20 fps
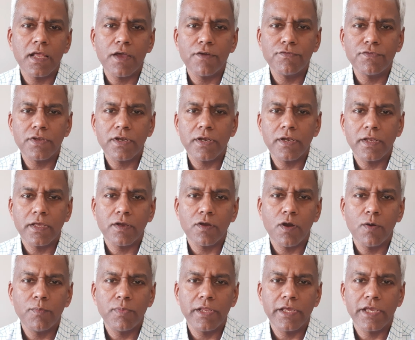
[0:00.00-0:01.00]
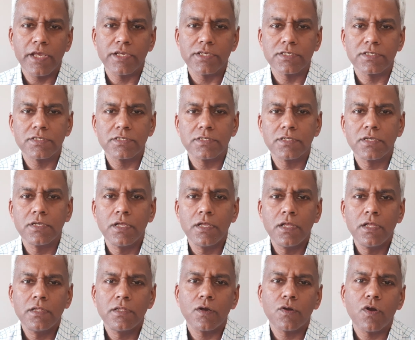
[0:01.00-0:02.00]
life-threatening complications,
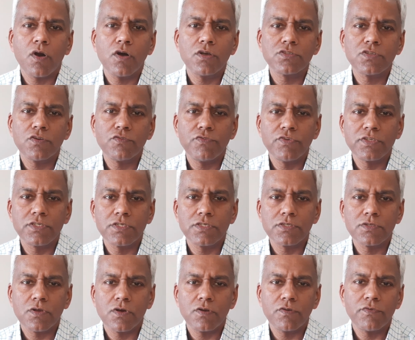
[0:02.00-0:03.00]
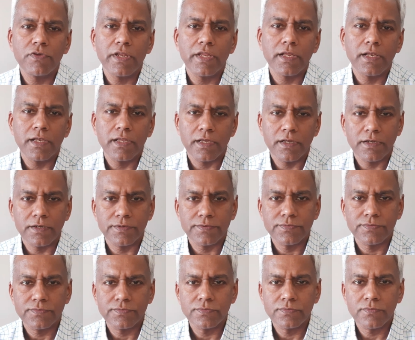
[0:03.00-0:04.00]
the cause of which is not very clear.
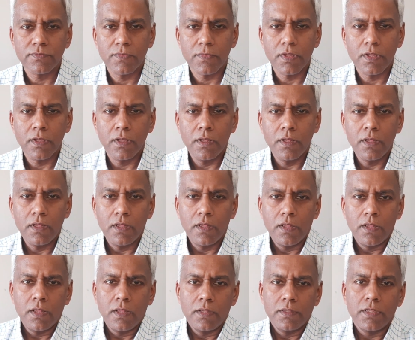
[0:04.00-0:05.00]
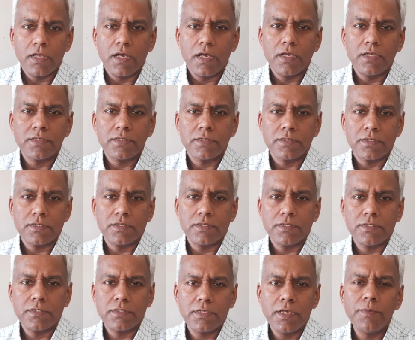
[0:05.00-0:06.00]
The
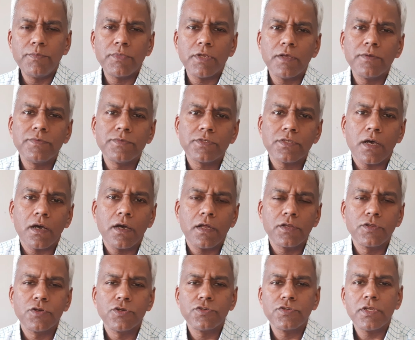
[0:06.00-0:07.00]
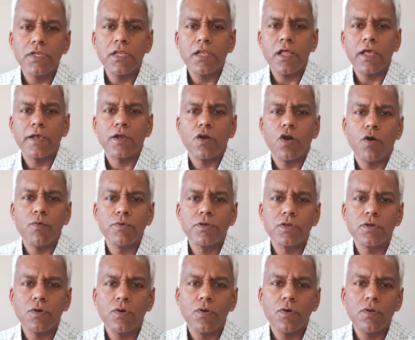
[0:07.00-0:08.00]
symptoms are usually like
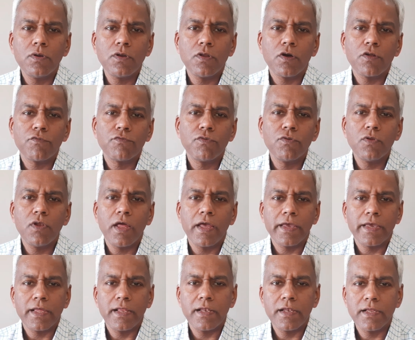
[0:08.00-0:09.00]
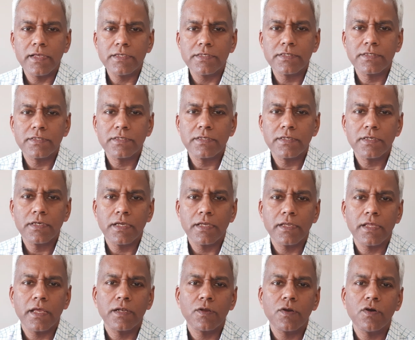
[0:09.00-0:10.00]
common cold or flu-like illness. It
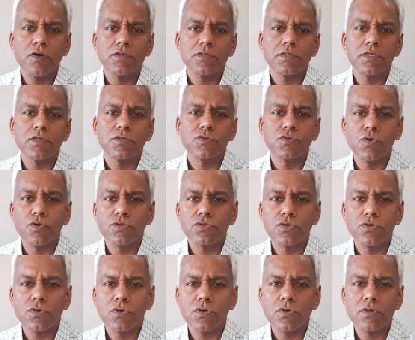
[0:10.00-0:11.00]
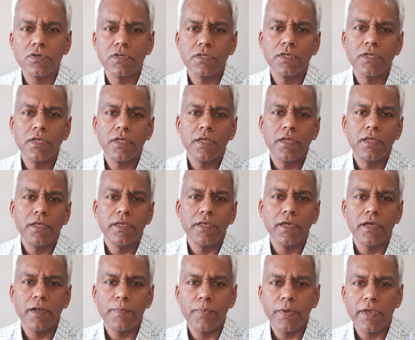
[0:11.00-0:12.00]
can cause a sore throat,
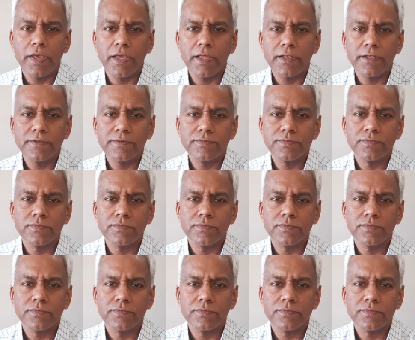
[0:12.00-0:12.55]
ear pain.